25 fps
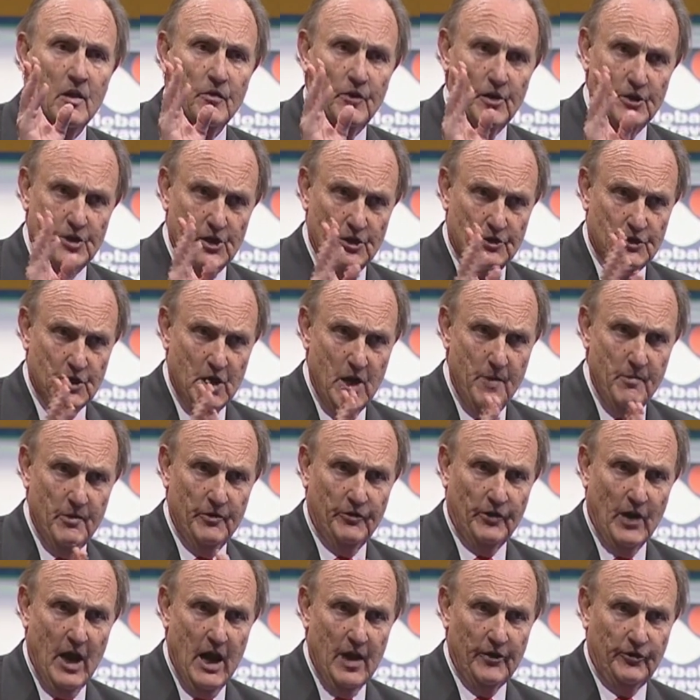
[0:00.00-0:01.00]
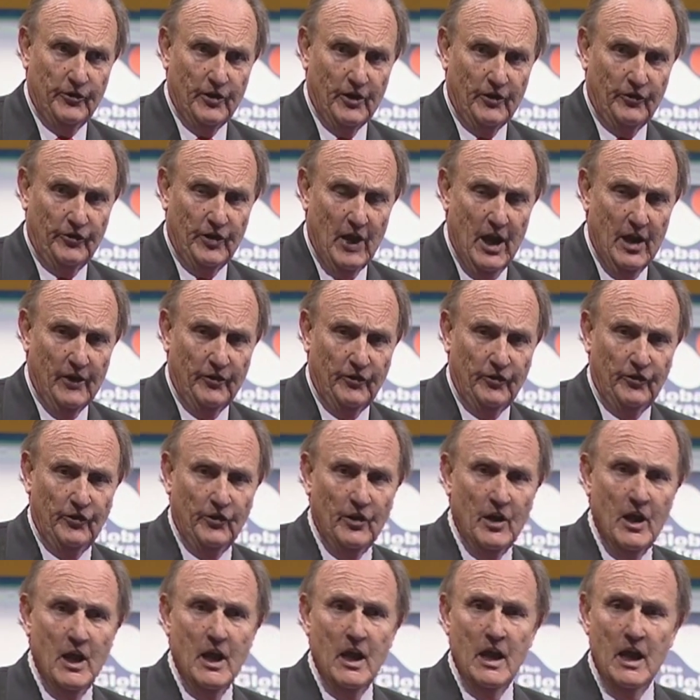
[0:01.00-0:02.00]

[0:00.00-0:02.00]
that determines our success.